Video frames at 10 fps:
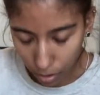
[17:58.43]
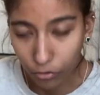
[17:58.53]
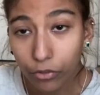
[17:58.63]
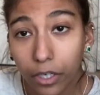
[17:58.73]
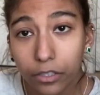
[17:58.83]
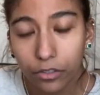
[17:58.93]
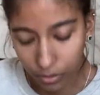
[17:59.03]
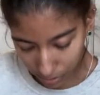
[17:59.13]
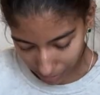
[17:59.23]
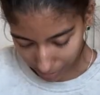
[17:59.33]
run to
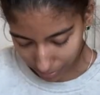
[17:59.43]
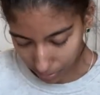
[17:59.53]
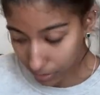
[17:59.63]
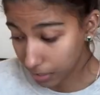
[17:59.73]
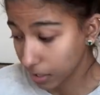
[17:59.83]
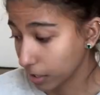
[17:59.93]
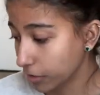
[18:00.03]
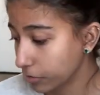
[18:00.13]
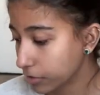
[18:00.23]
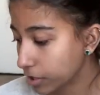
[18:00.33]
get a
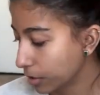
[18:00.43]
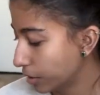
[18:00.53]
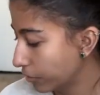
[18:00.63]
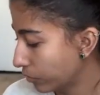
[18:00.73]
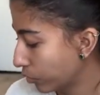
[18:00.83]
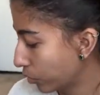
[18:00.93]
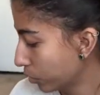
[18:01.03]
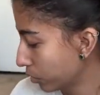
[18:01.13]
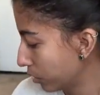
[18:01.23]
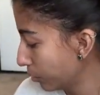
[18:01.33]
gift
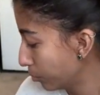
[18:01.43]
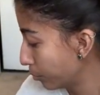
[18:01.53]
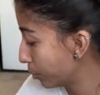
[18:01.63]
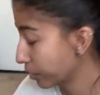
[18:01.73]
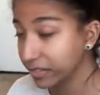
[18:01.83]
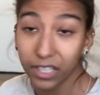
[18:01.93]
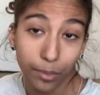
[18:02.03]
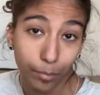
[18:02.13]
for the birthday